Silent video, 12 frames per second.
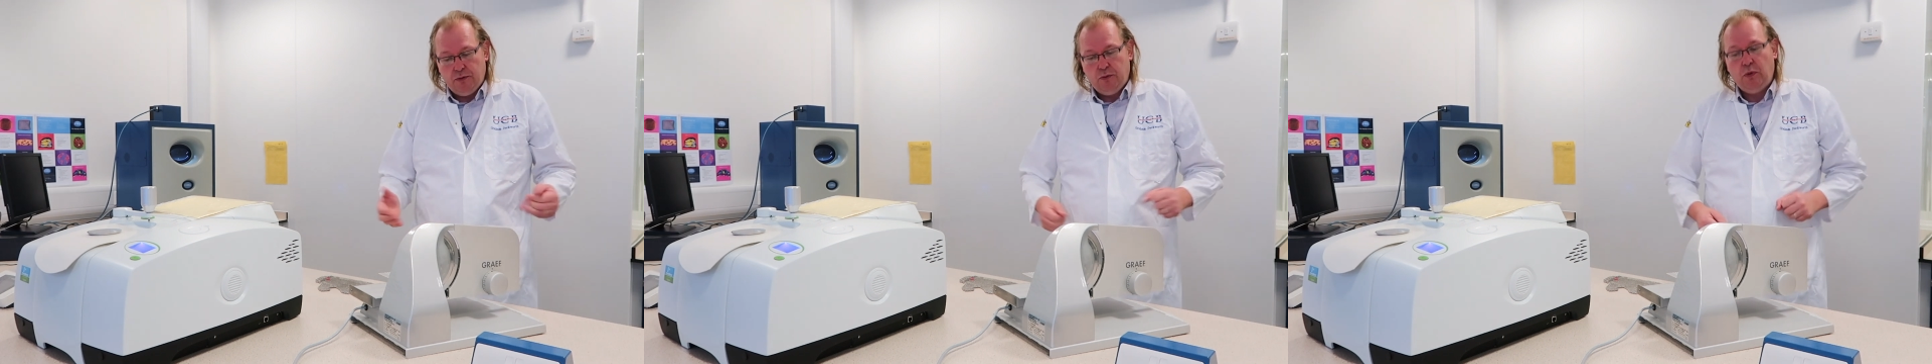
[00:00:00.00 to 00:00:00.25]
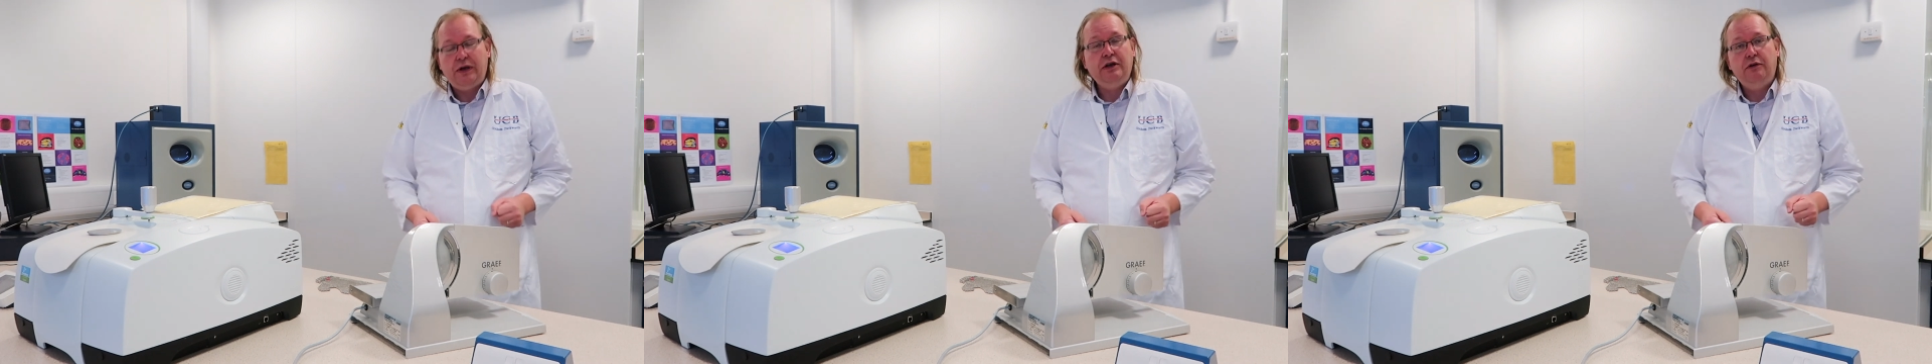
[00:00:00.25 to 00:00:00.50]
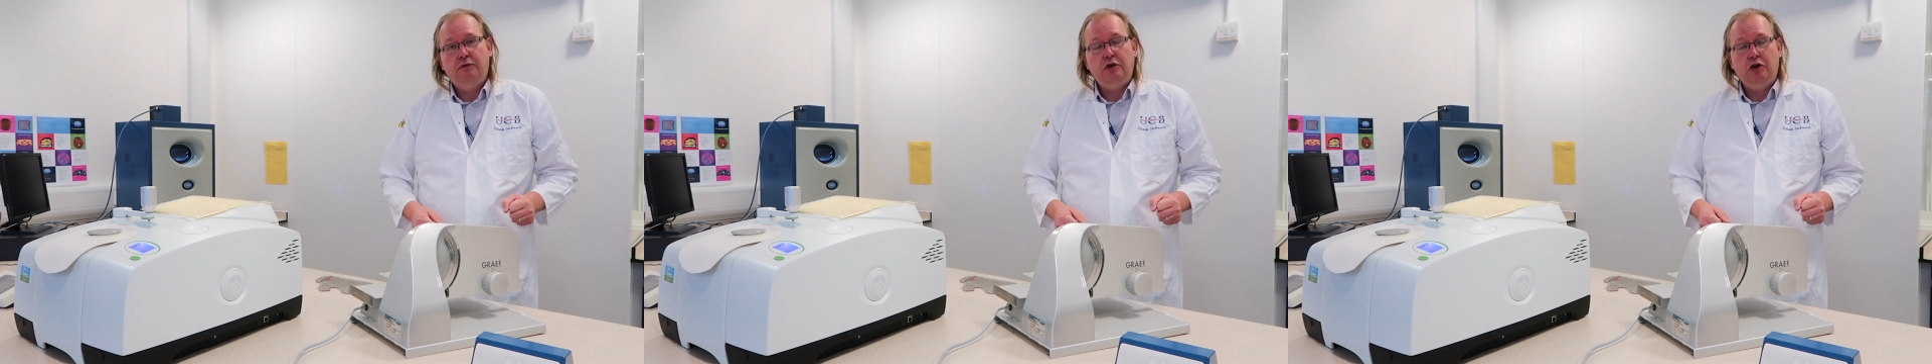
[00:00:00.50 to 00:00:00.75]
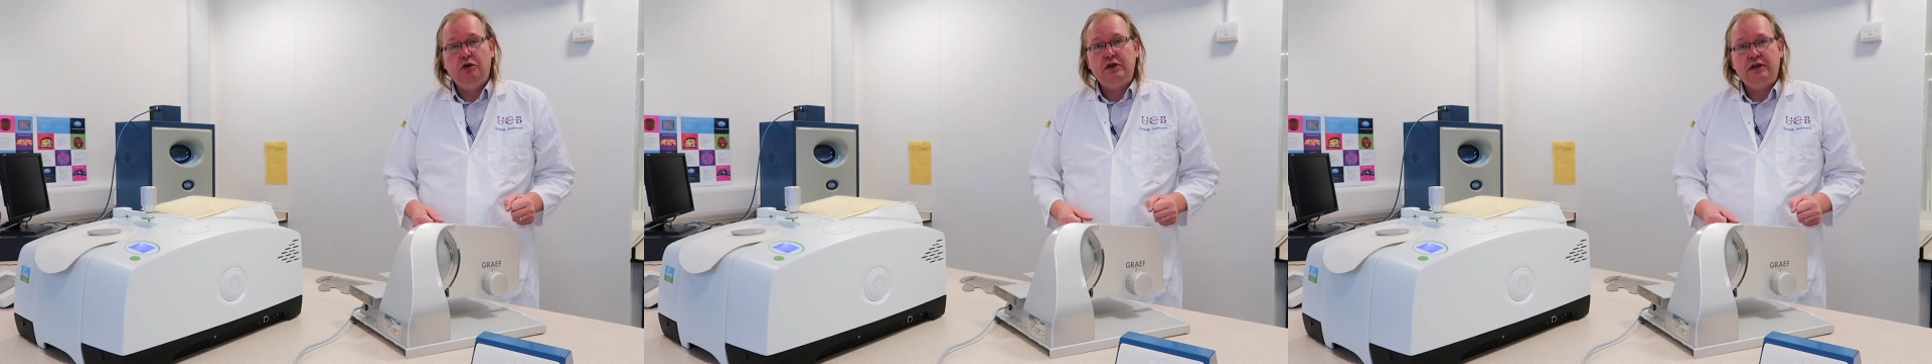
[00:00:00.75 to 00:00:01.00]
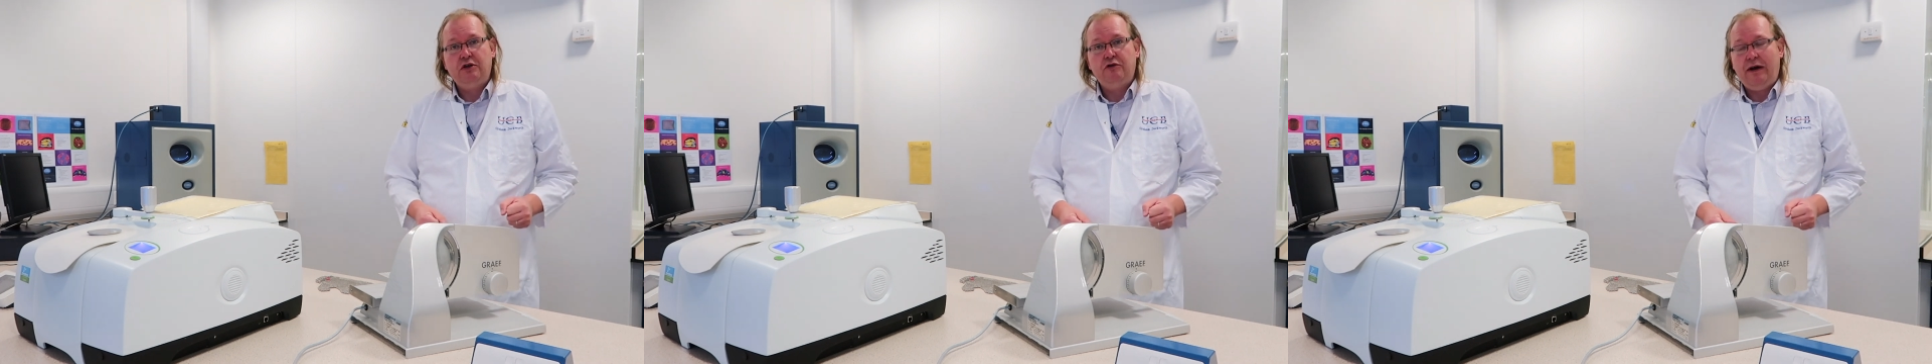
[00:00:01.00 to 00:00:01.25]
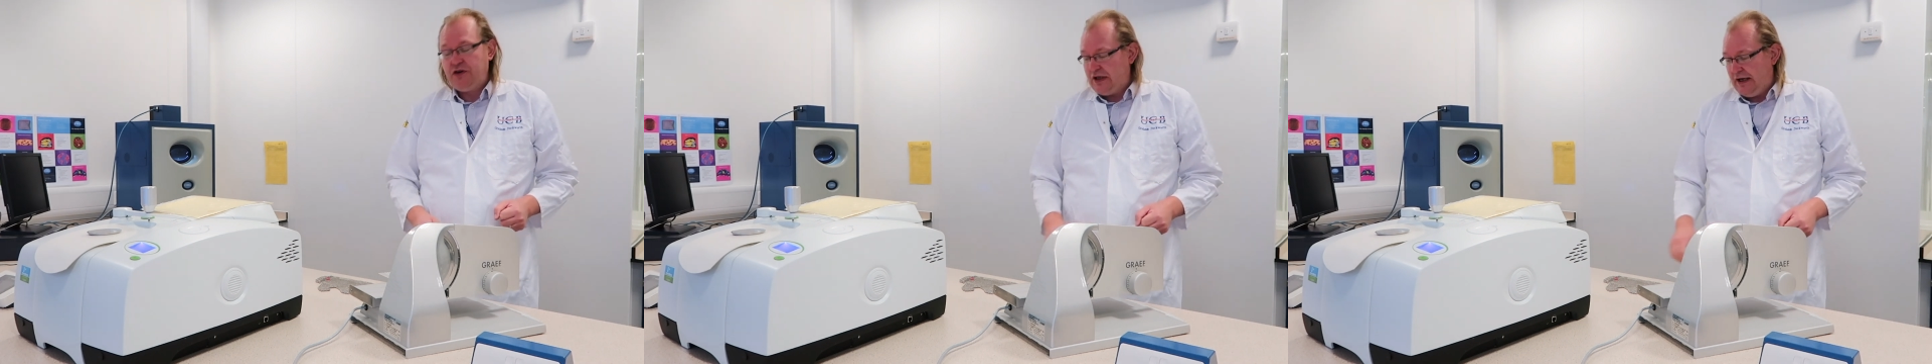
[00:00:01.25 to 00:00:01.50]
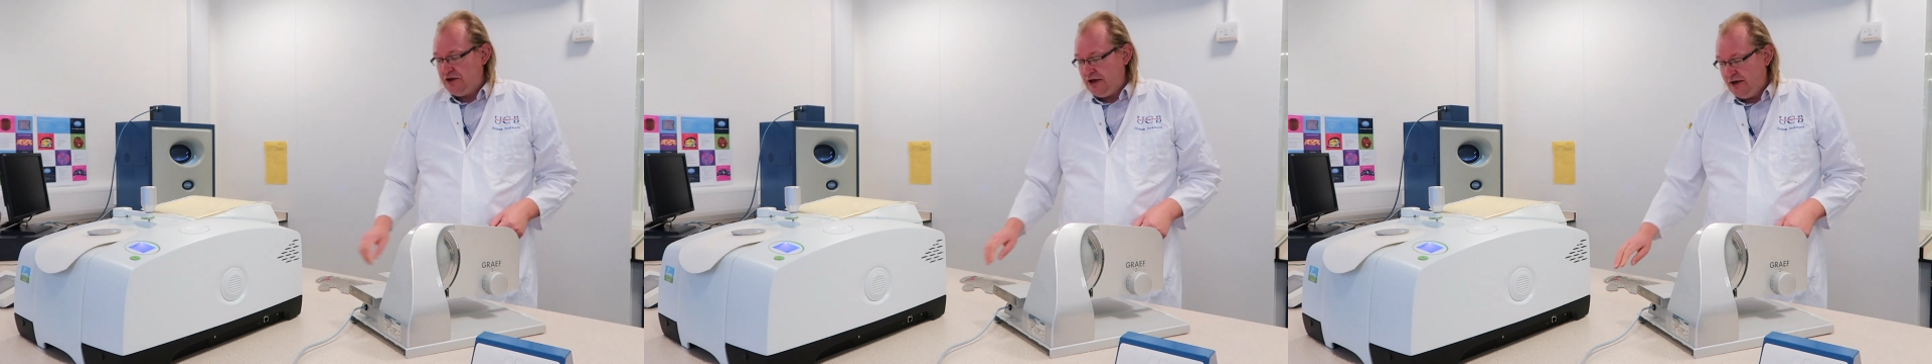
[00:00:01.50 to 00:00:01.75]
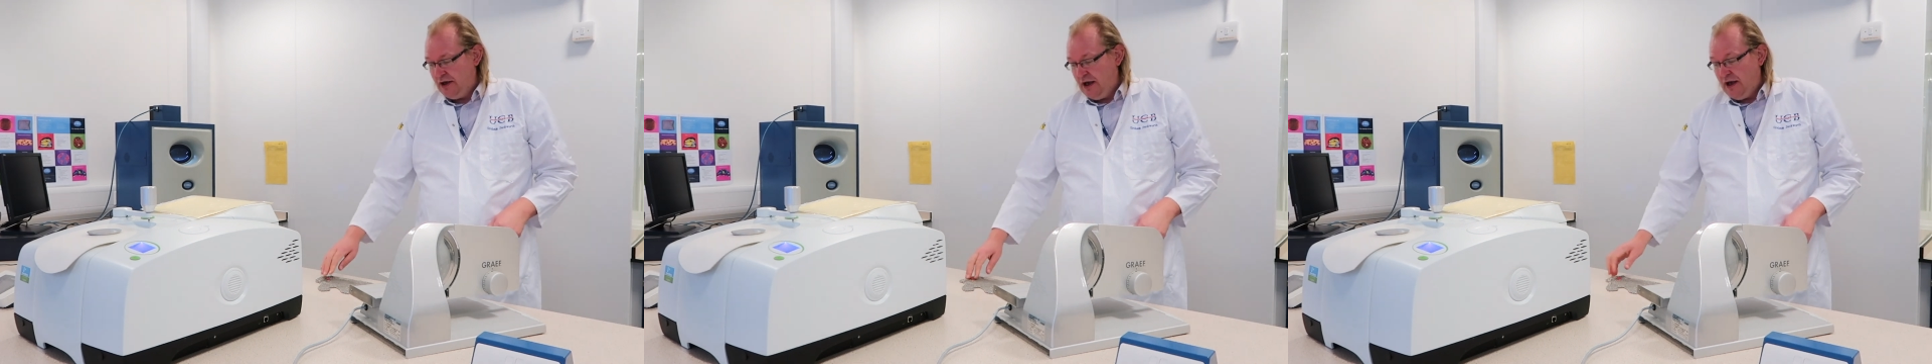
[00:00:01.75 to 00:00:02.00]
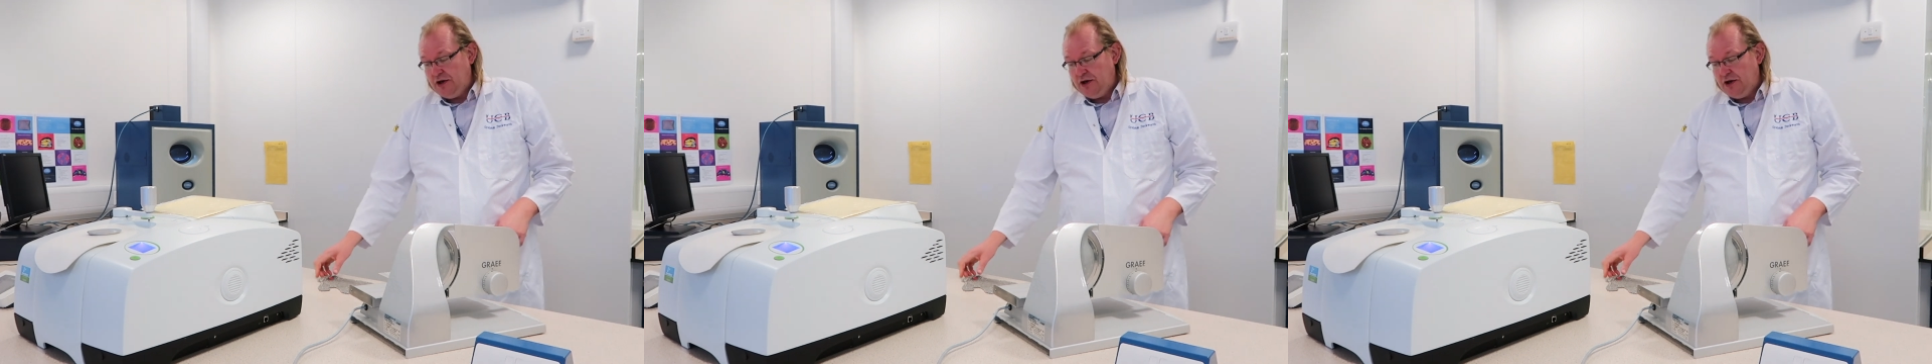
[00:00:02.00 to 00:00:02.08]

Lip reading: when you're using the GRAEF slicer